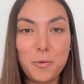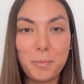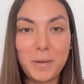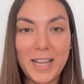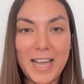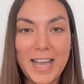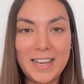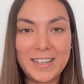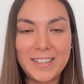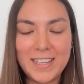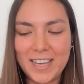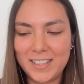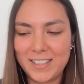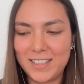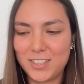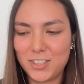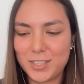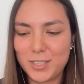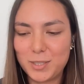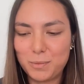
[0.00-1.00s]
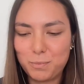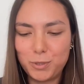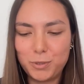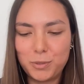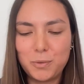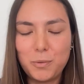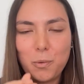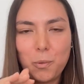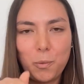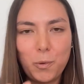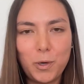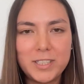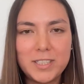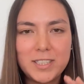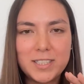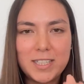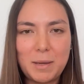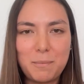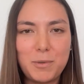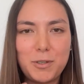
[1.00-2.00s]
plan and they just put one
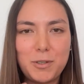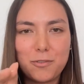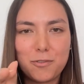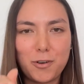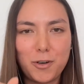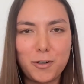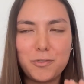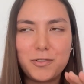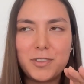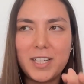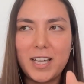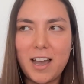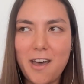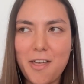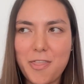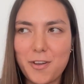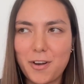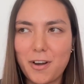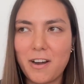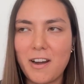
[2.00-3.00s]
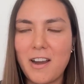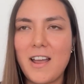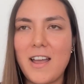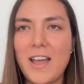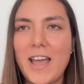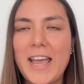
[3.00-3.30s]
step in front of the other.